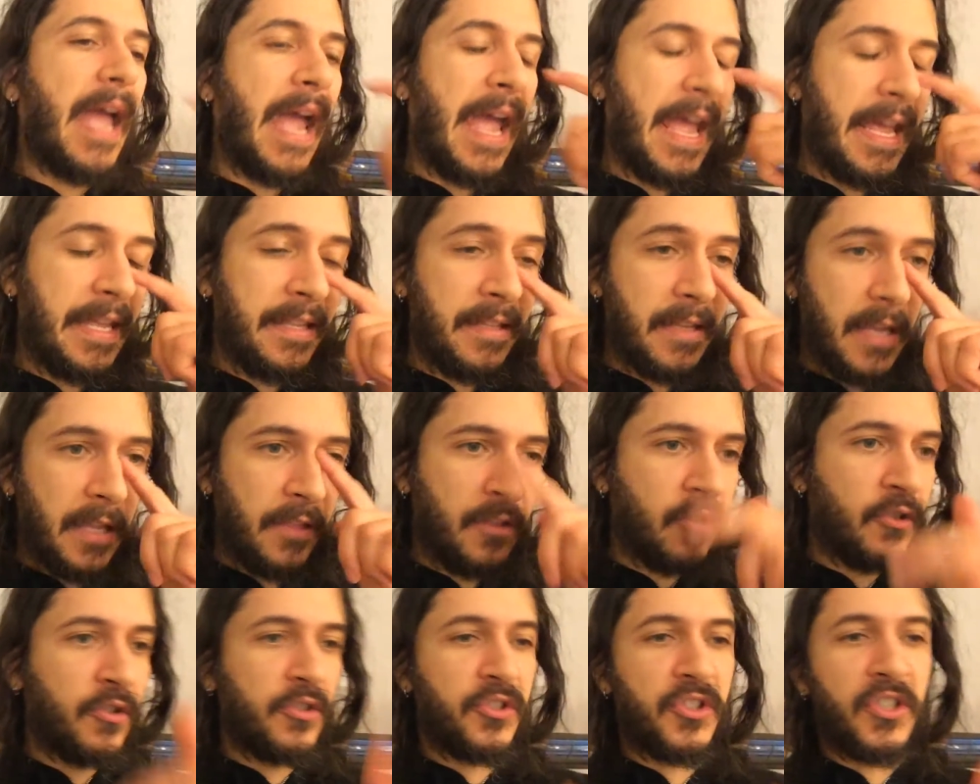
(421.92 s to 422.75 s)
and
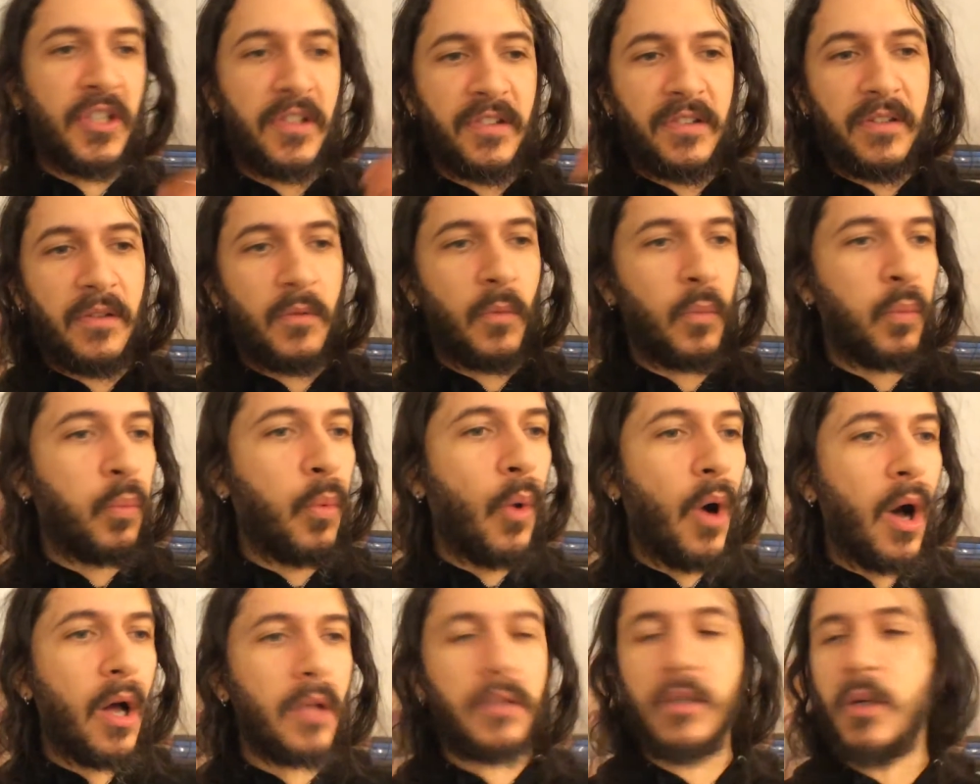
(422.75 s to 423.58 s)
there's just
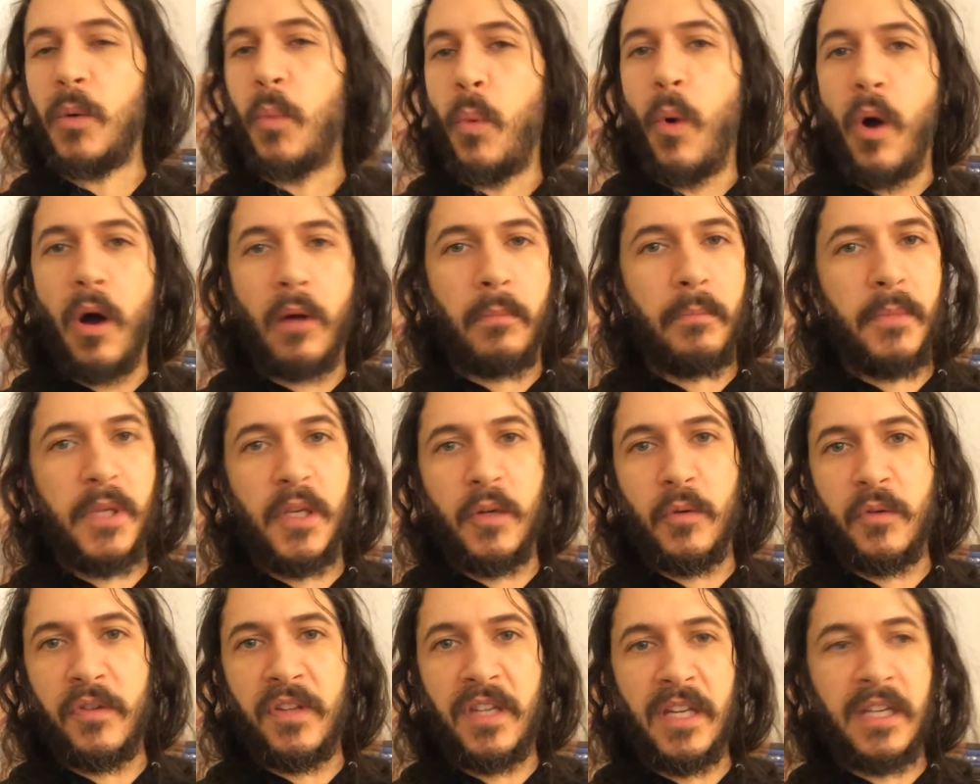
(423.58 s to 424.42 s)
wall to wall
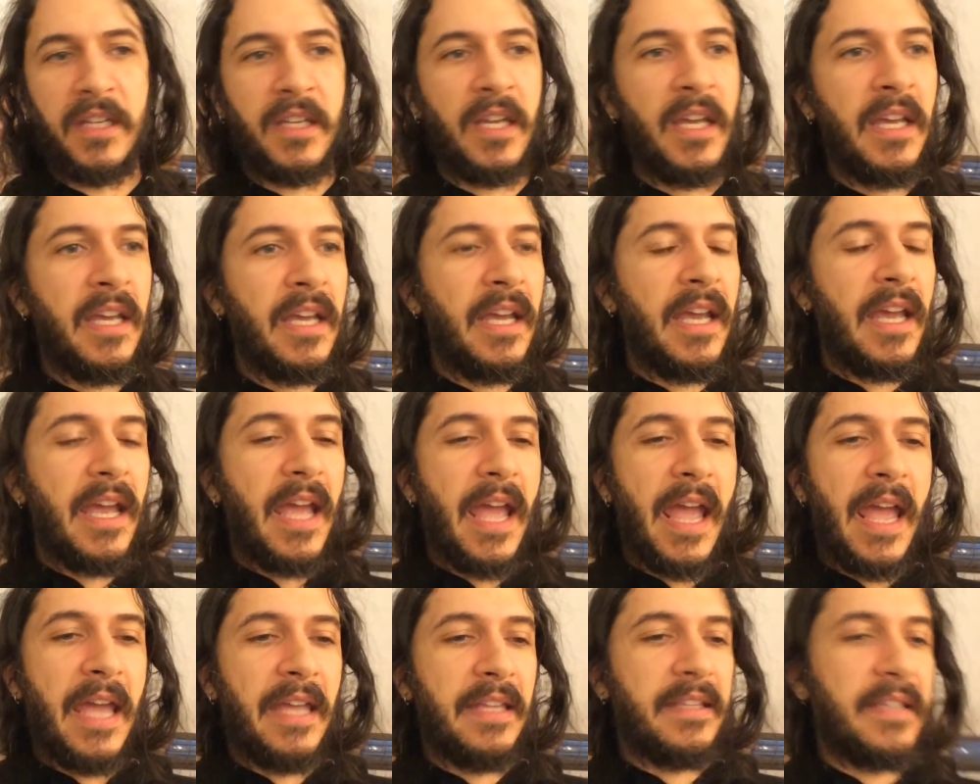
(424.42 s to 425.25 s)
music
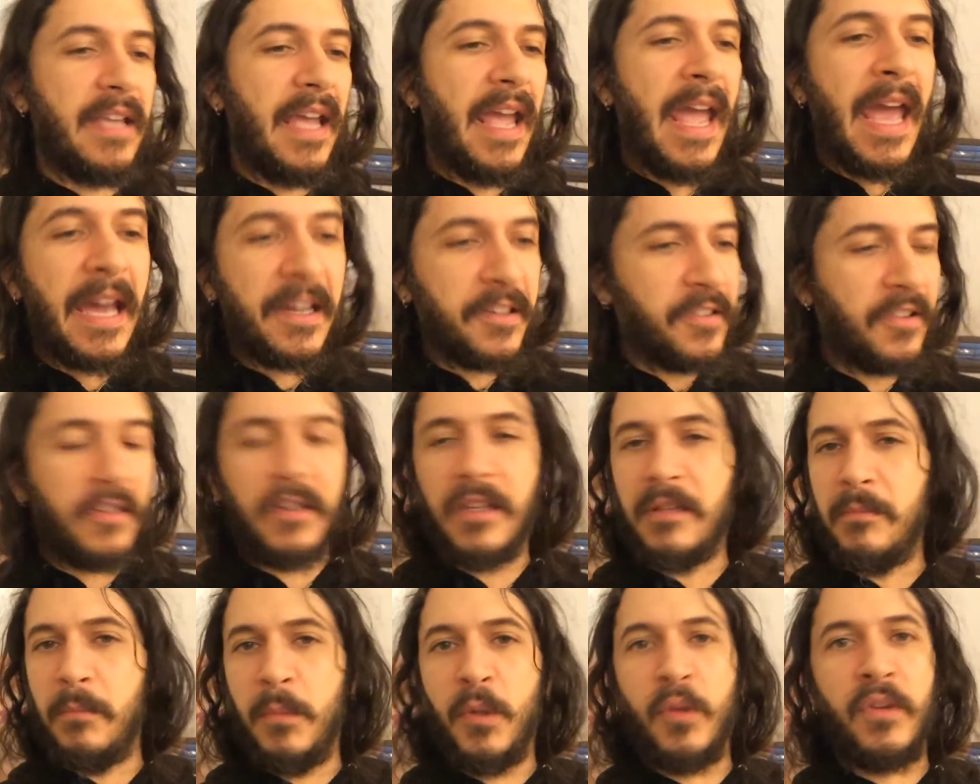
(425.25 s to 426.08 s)
and
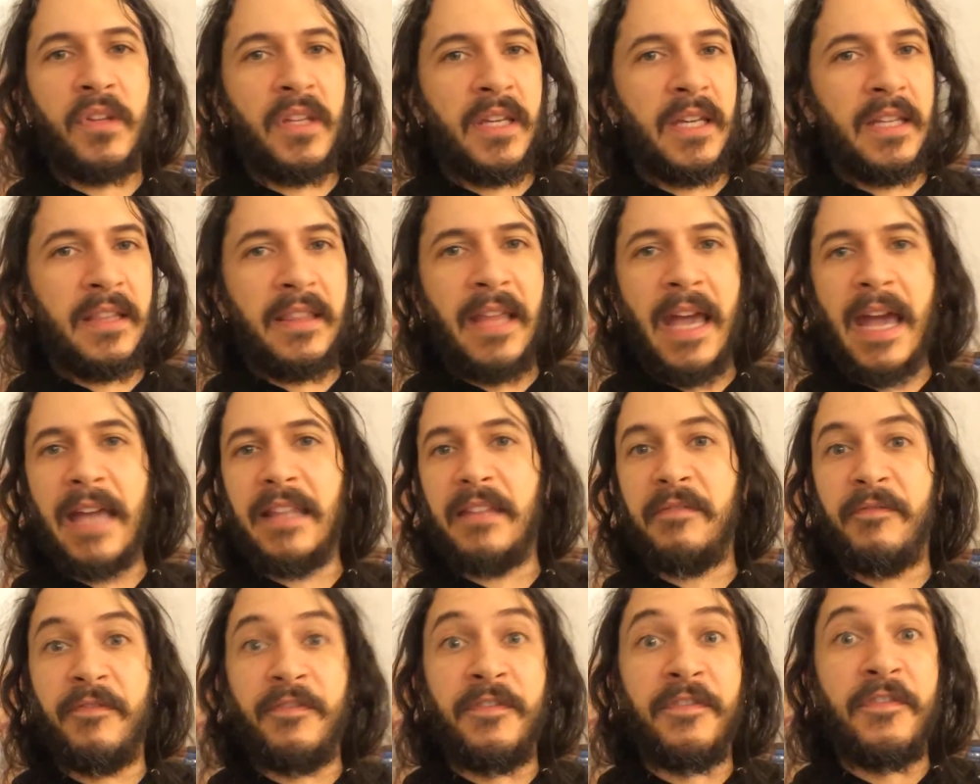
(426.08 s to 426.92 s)
excellent music at
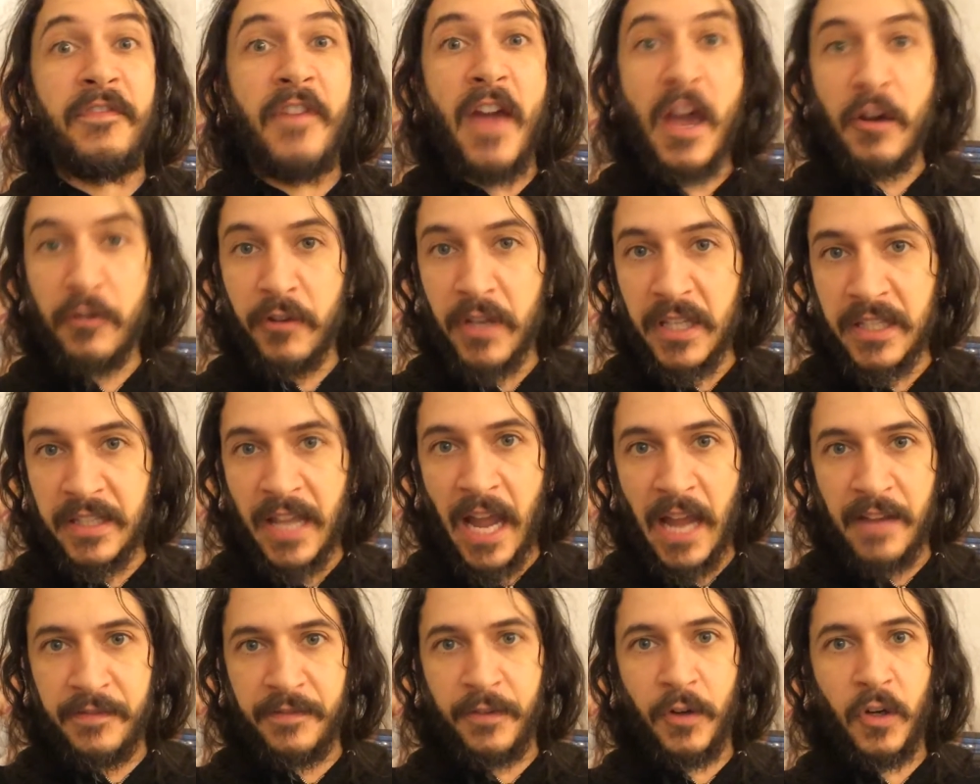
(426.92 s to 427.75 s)
that. Very
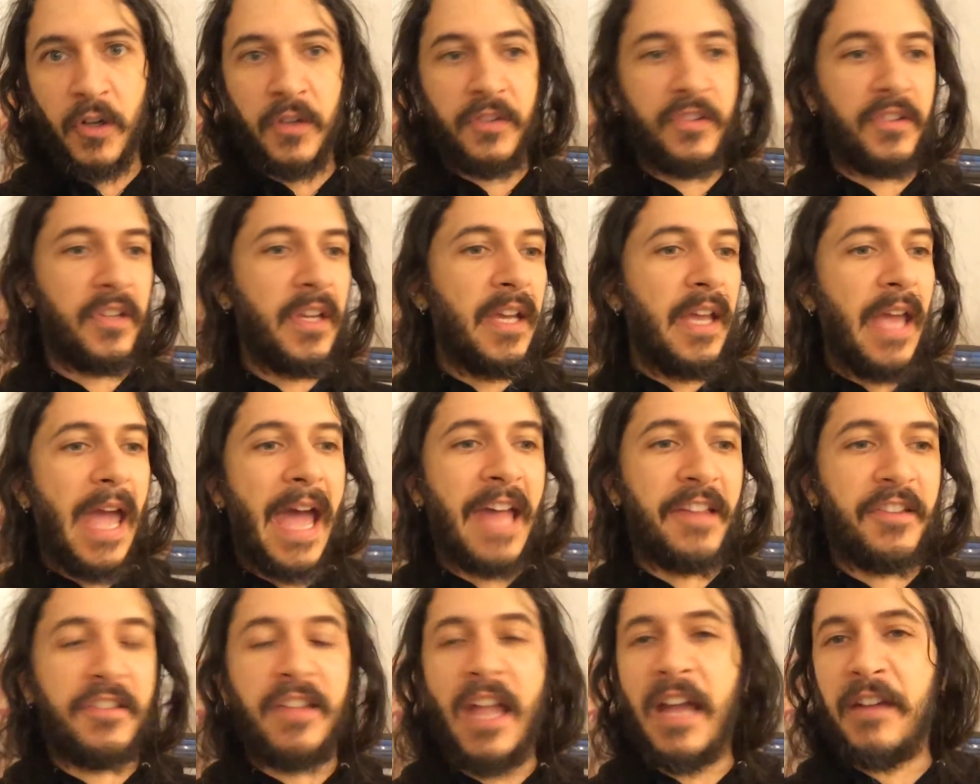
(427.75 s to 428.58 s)
diverse,
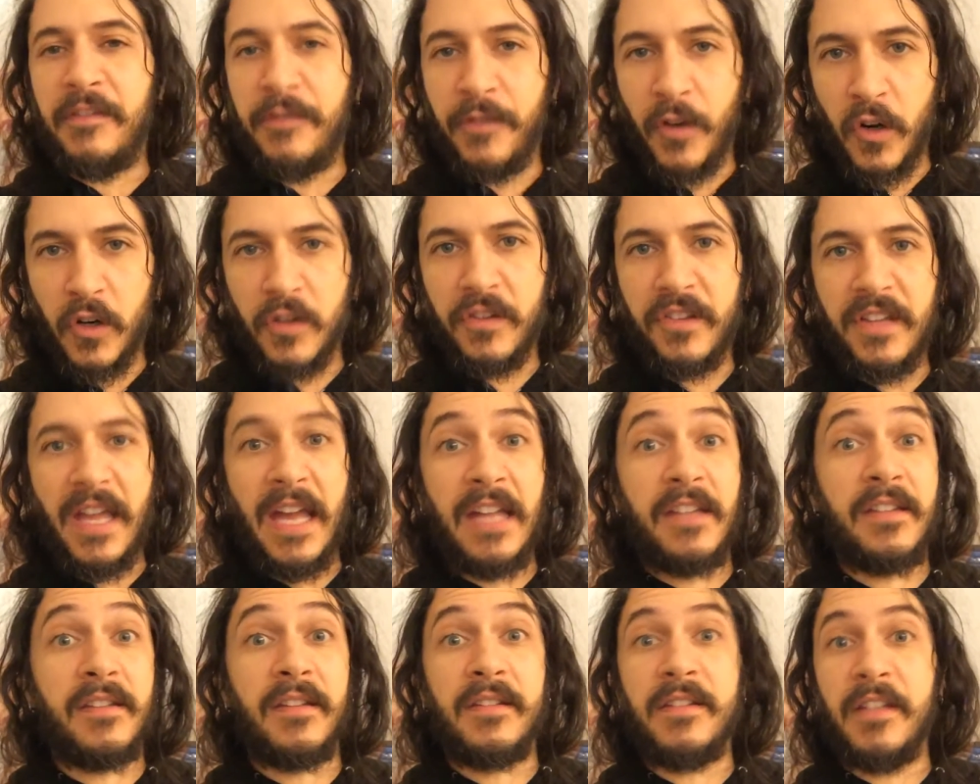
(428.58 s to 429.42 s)
as diverse
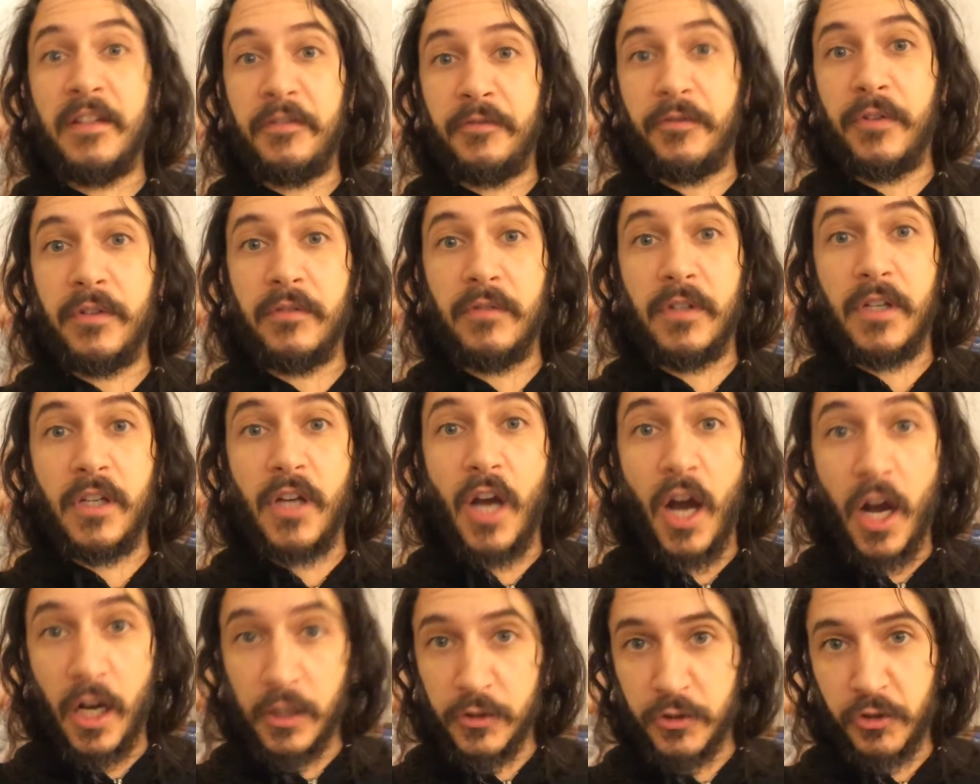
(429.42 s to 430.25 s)
as the different
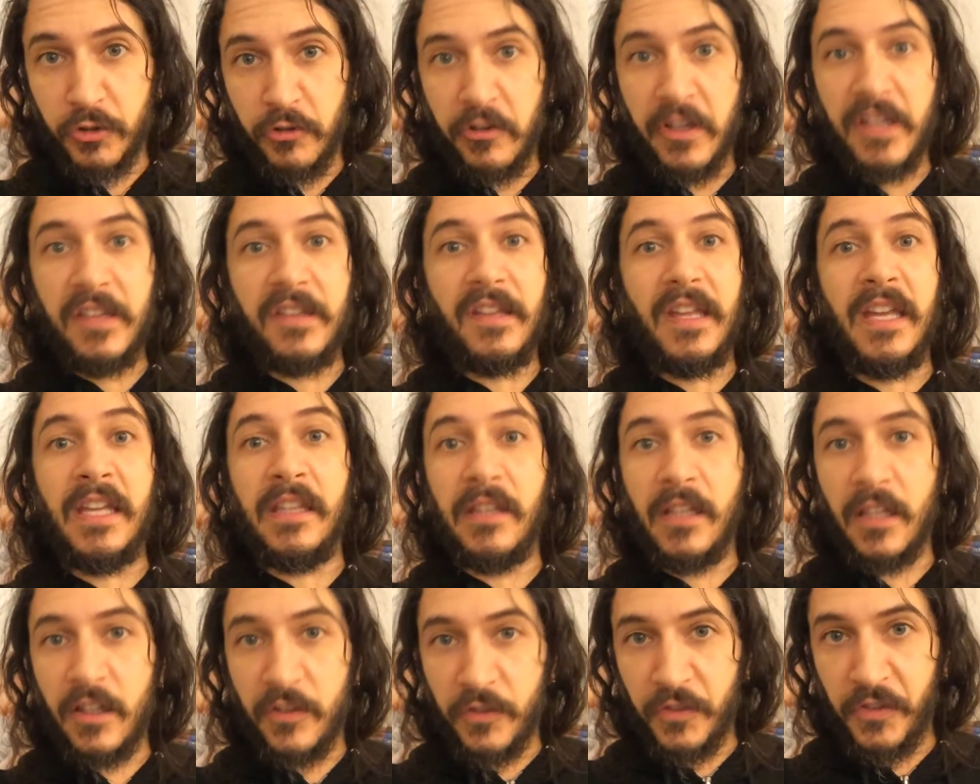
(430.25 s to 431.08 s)
countries
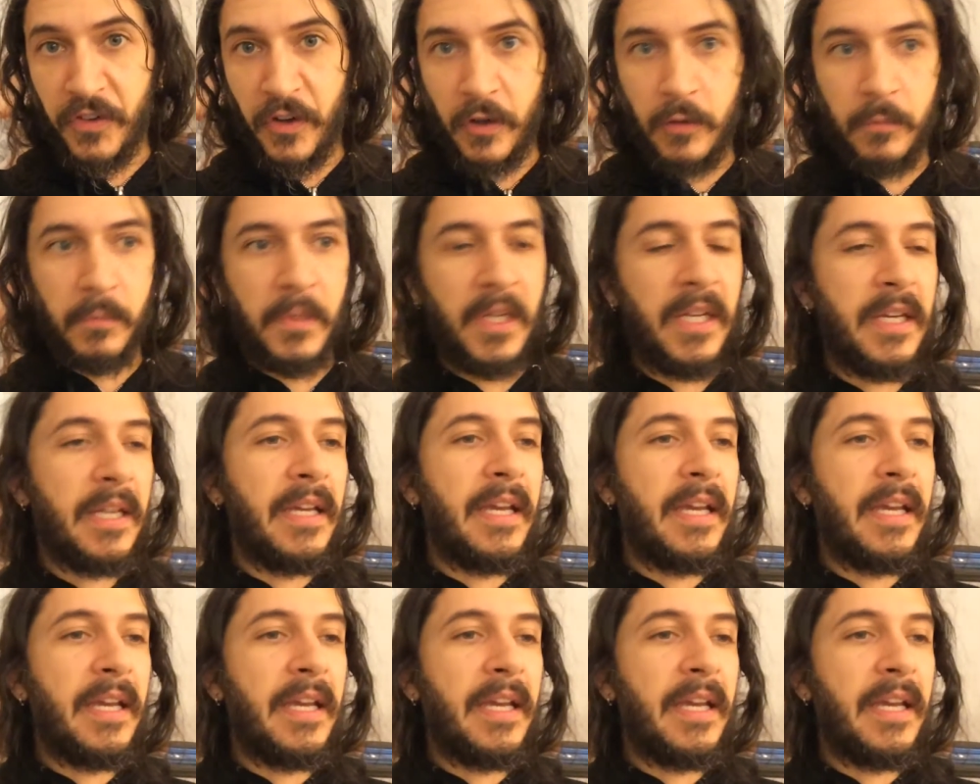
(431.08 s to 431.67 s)
in this film,